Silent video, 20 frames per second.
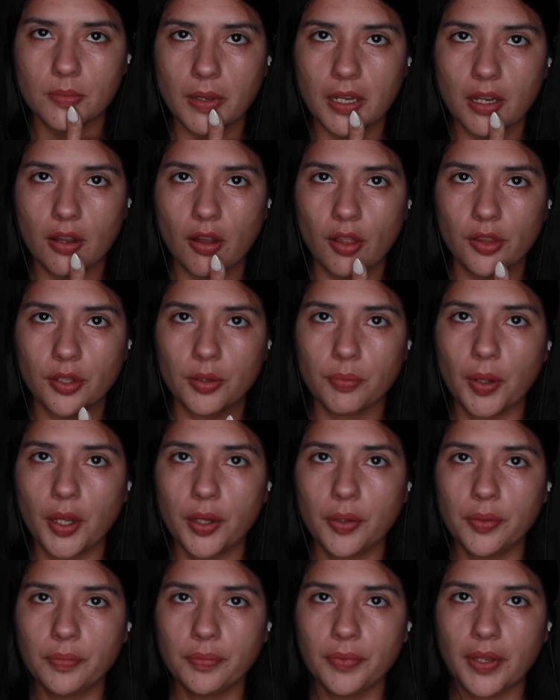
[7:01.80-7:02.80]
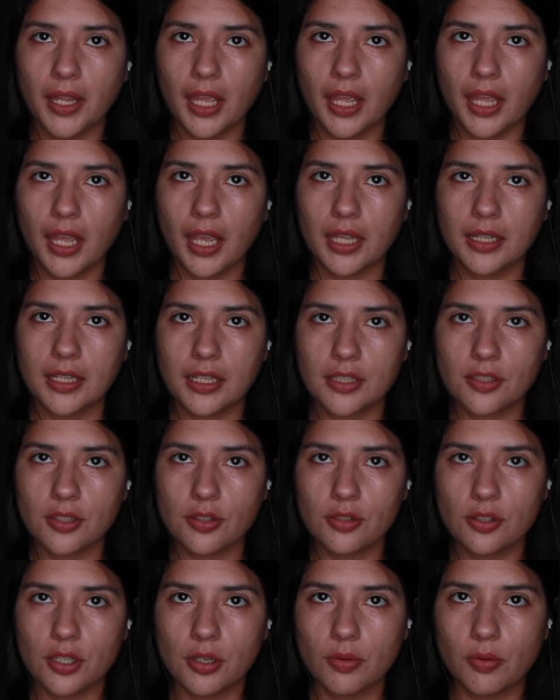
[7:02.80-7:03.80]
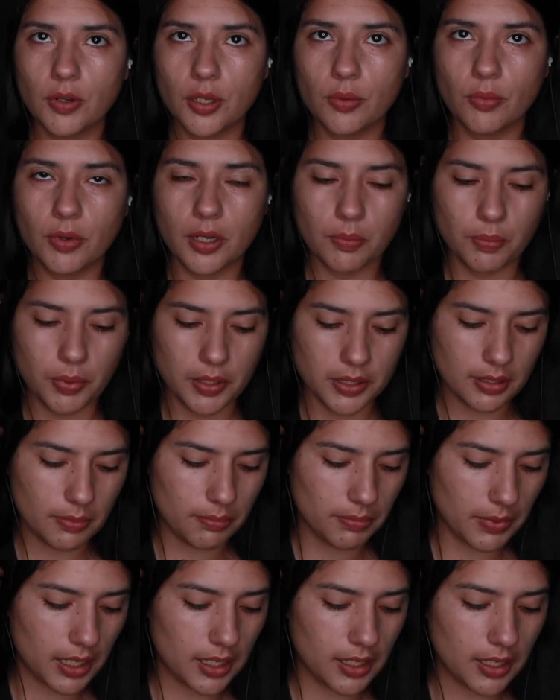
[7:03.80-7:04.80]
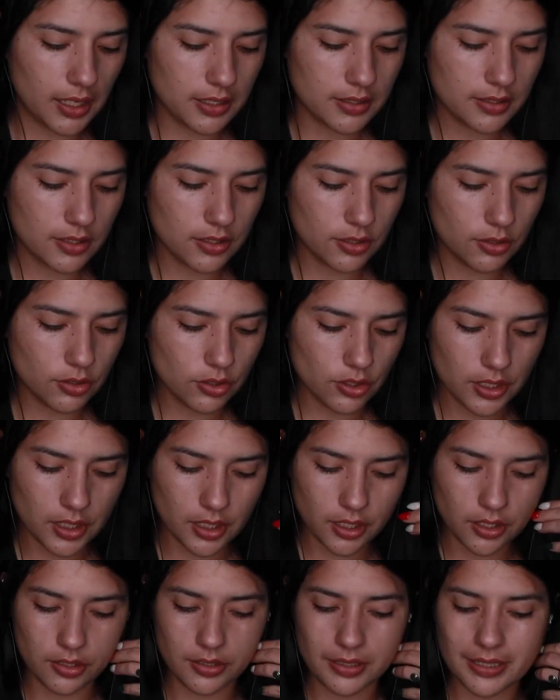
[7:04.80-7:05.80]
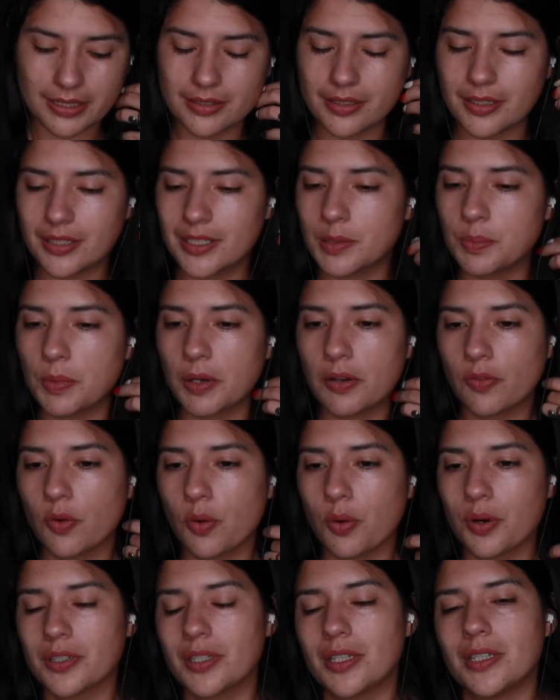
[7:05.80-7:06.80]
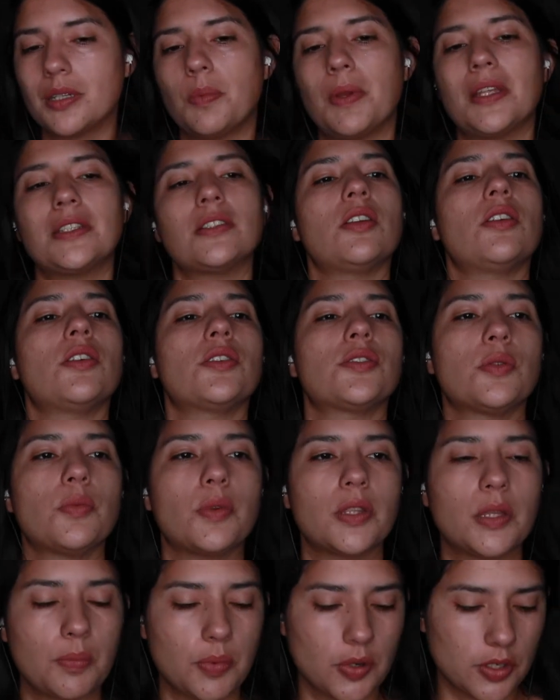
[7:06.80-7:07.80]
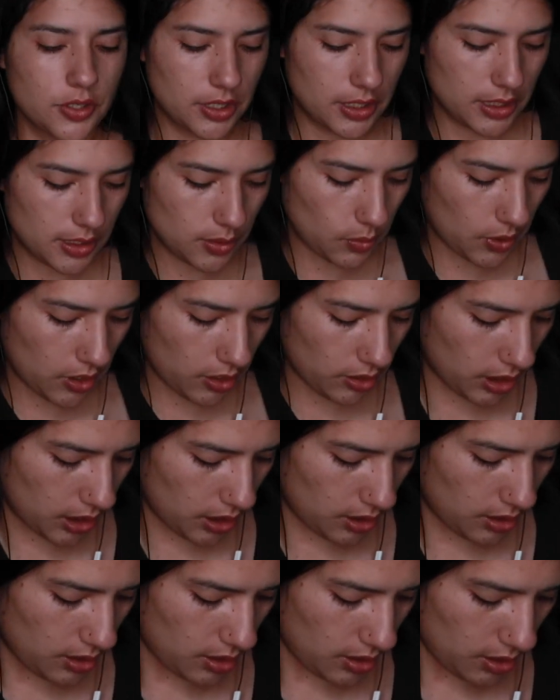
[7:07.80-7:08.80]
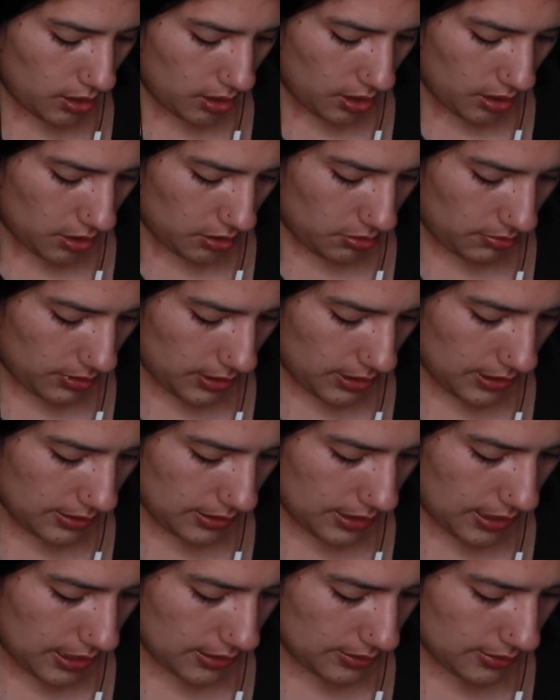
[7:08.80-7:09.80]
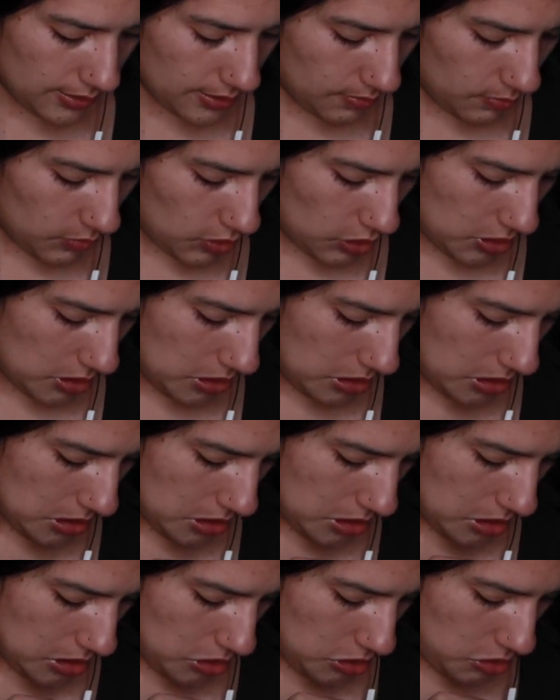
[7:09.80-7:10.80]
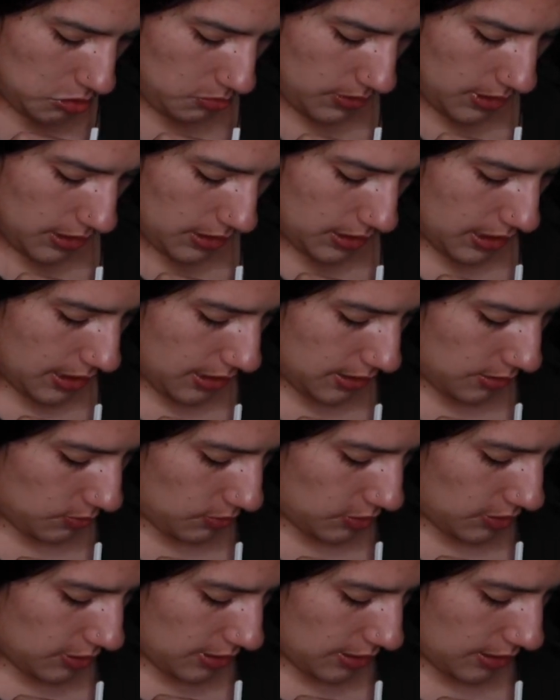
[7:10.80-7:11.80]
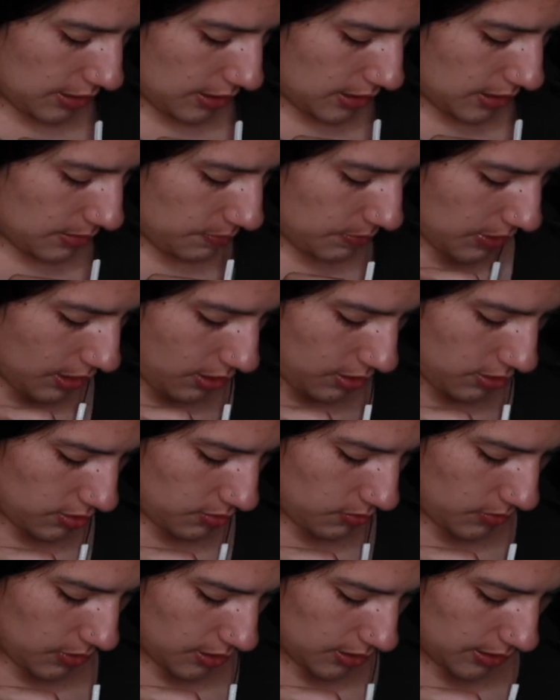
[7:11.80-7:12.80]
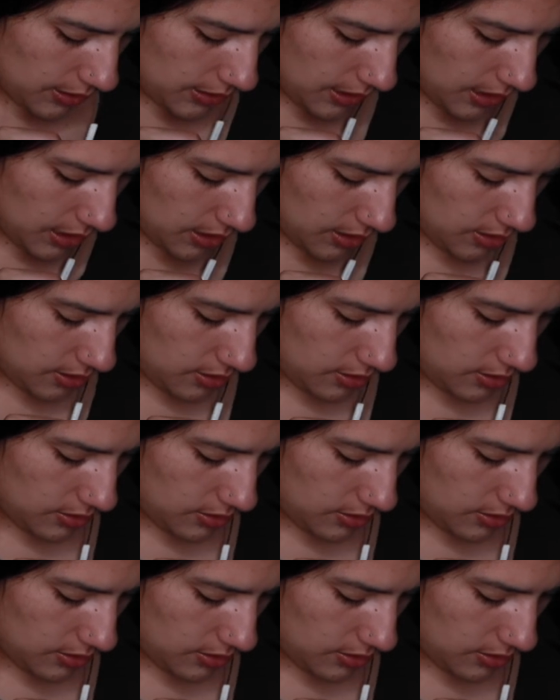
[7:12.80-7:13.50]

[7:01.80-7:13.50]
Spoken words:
my collarbone. And that's usually where you want to put the mic. It's usually a good distance, but of course it depends on also what the person is wearing. So in this case, because I'm just doing a test, we're just going to clip it onto where it said.